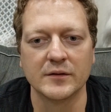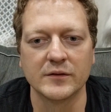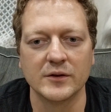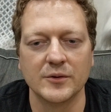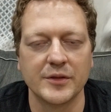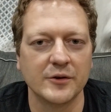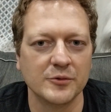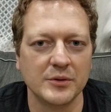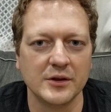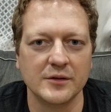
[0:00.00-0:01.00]
So that
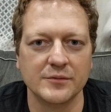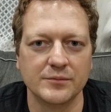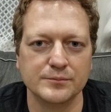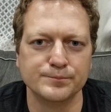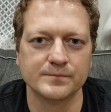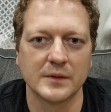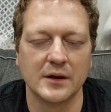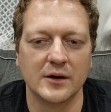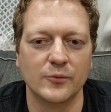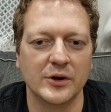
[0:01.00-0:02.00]
would be
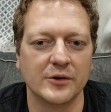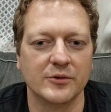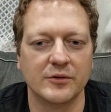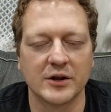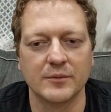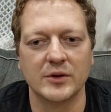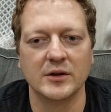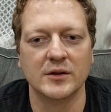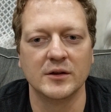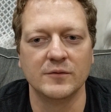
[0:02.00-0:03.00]
one I would
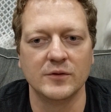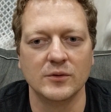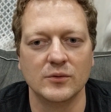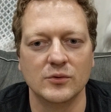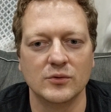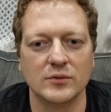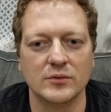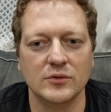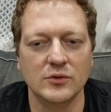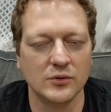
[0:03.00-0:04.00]
recommend if you
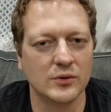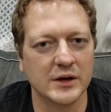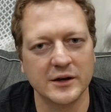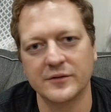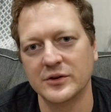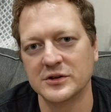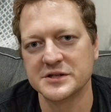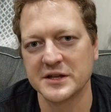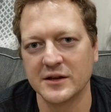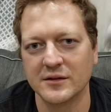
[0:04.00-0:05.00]
do kind of
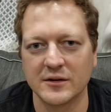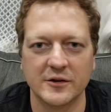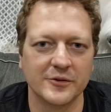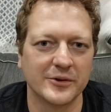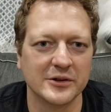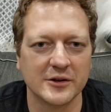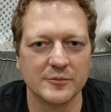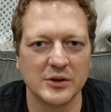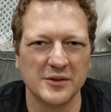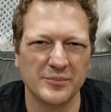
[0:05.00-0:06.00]
understand hardware a
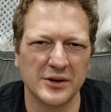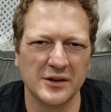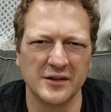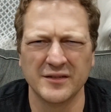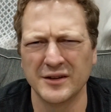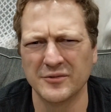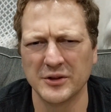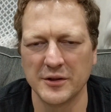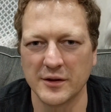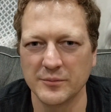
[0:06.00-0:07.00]
little bit, but it's not
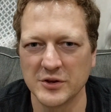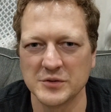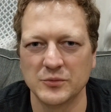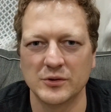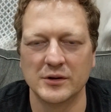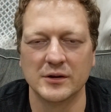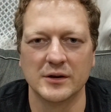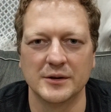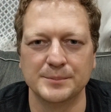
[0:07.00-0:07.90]
really that much more,